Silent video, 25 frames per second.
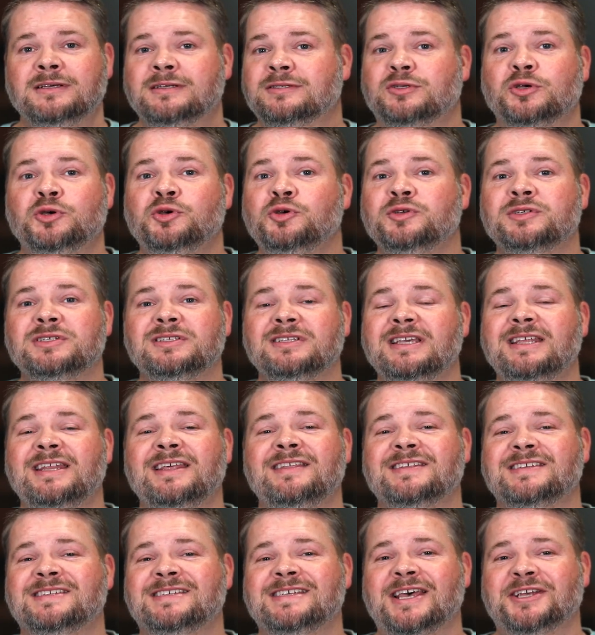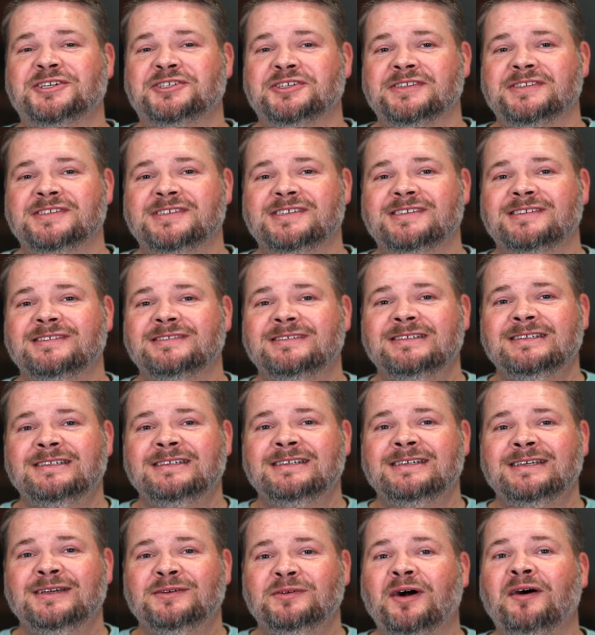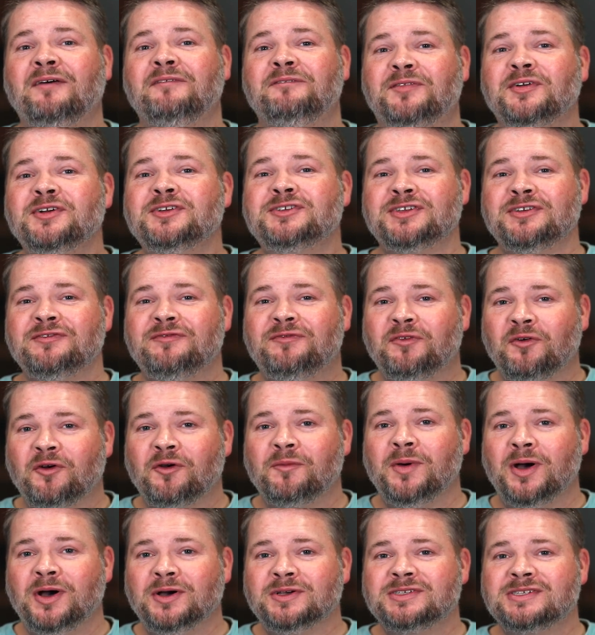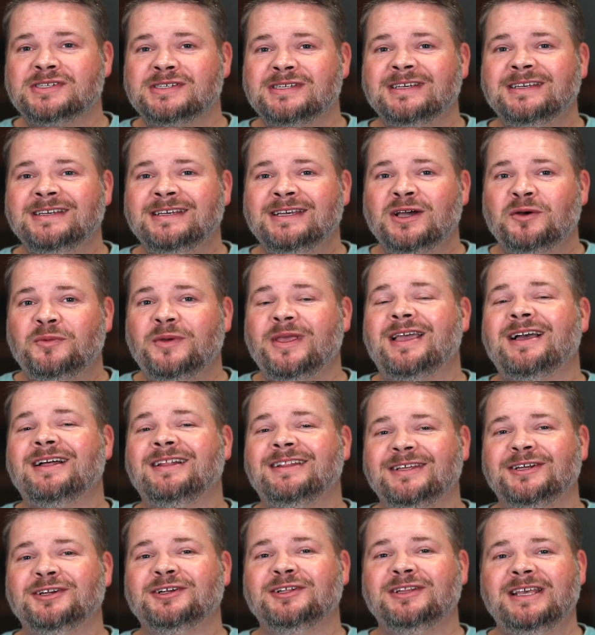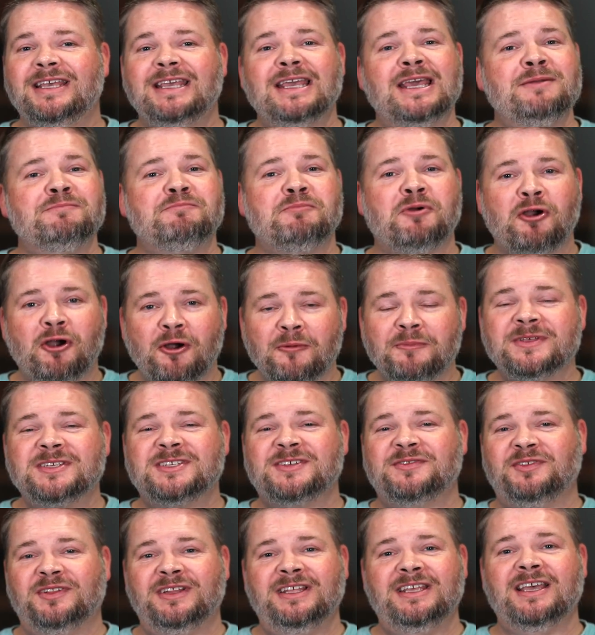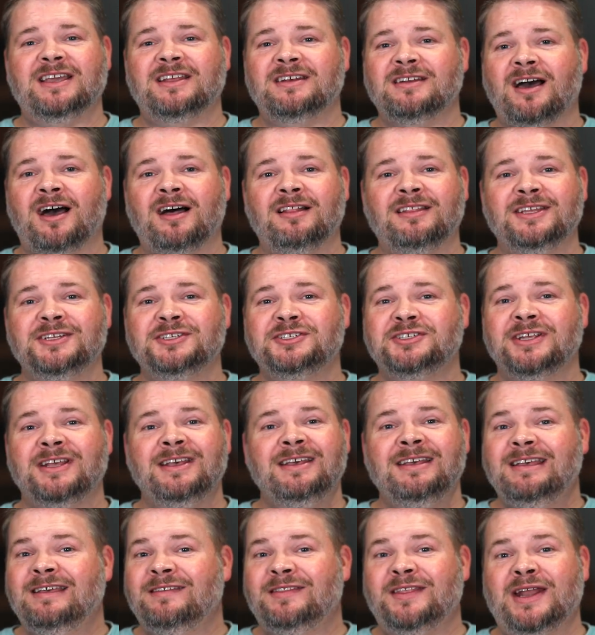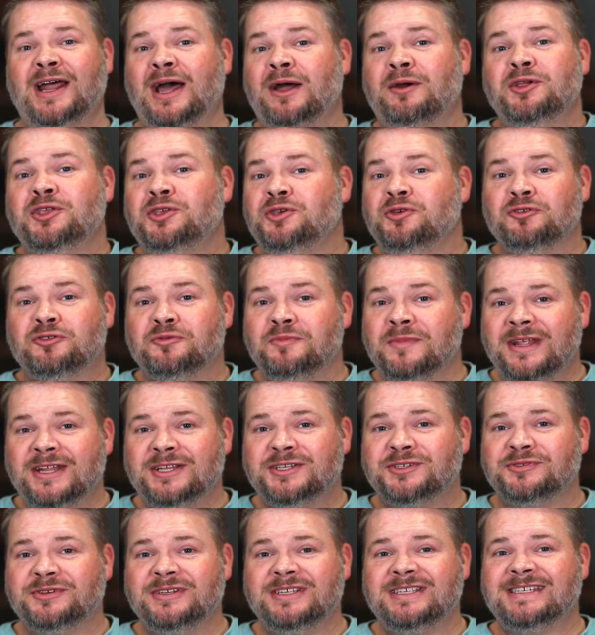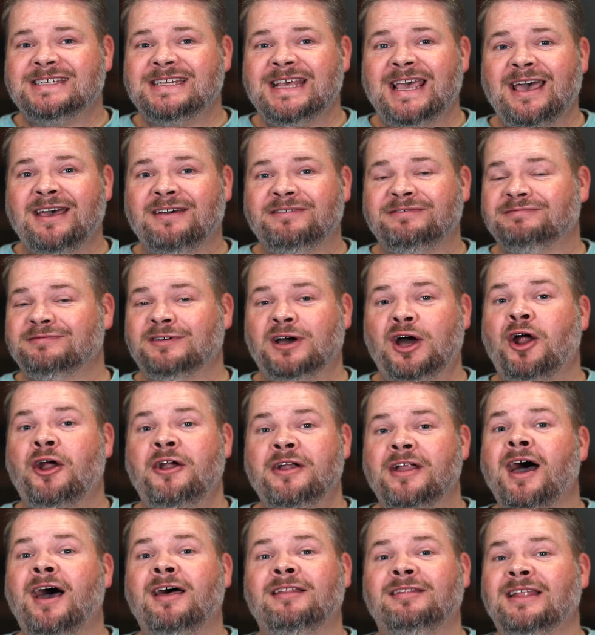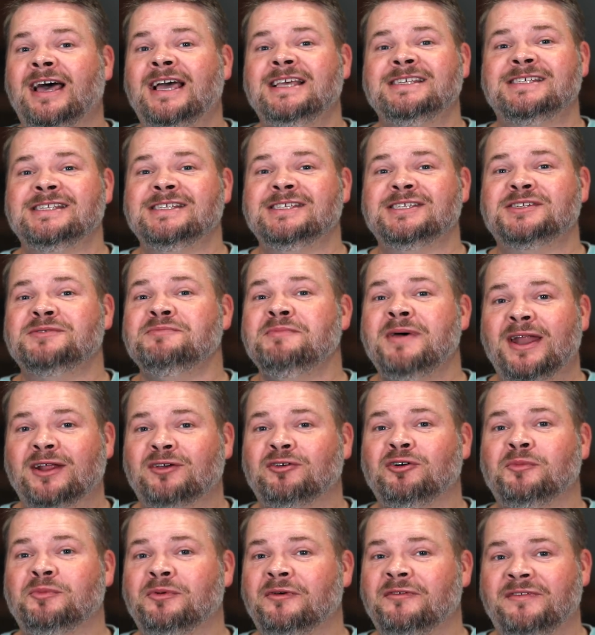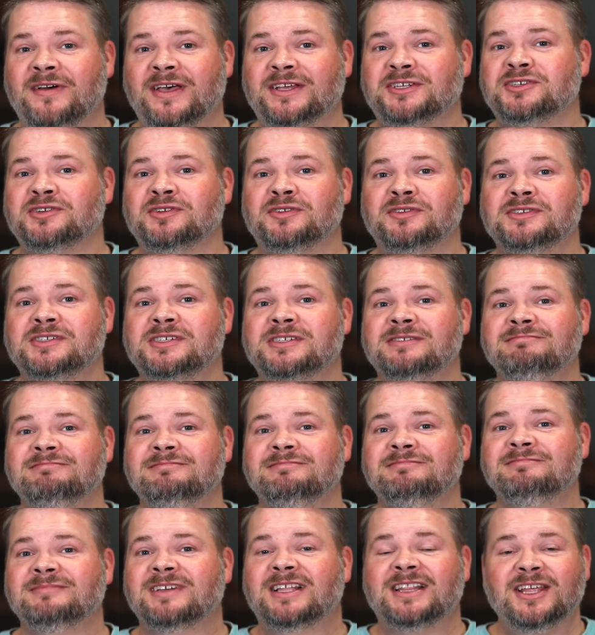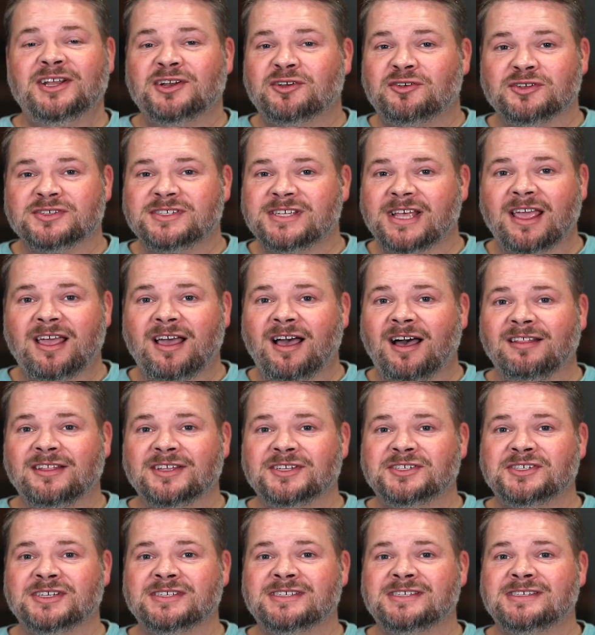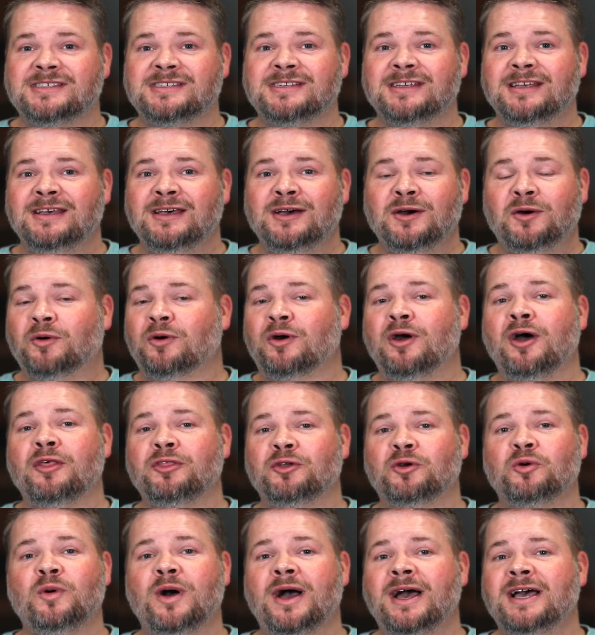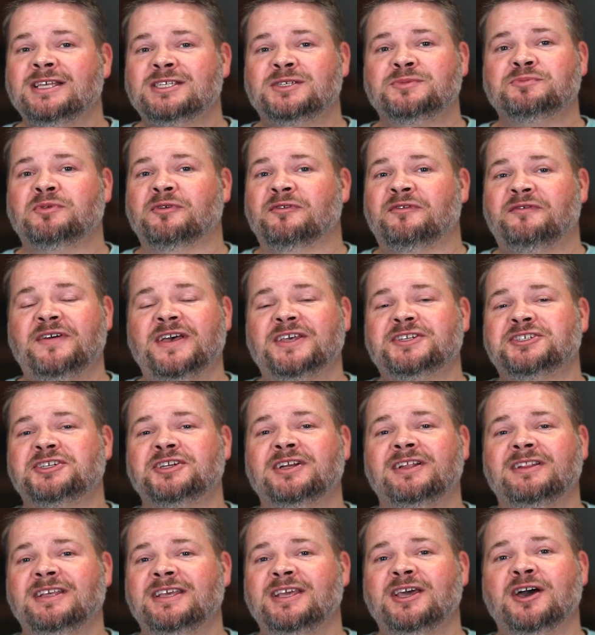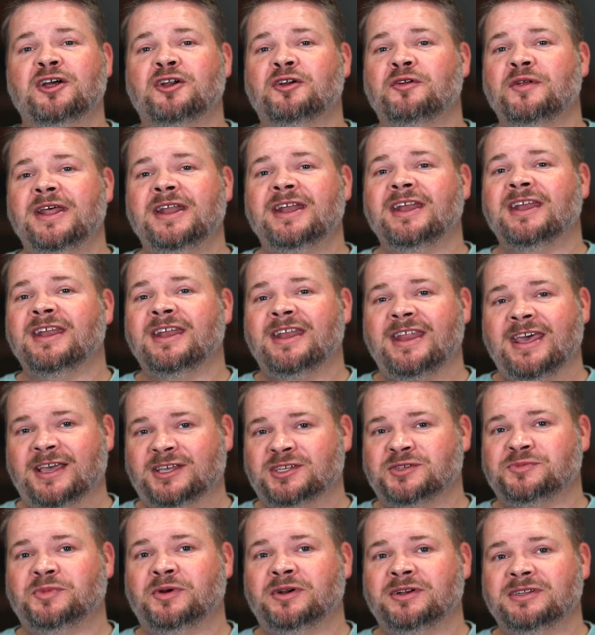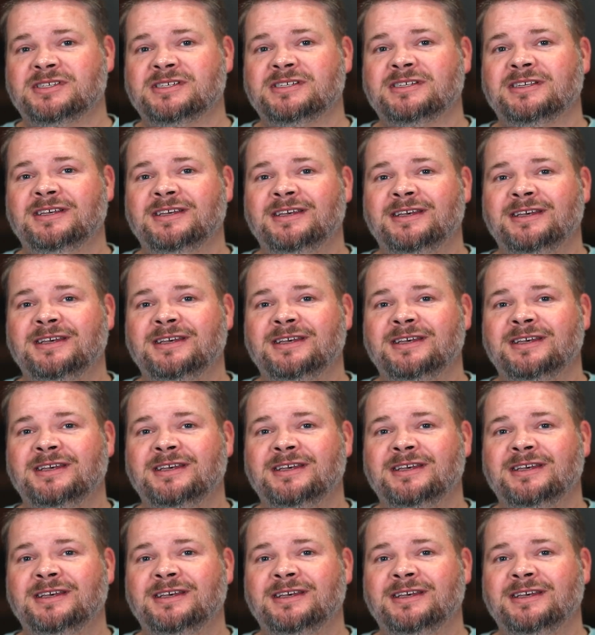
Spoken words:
So who's leading the sessions? Well, first and foremost, we clearly and purposefully acknowledge that our youth ministry staff are not licensed medical professionals, clinical psychologists, or otherwise professionally accredited experts.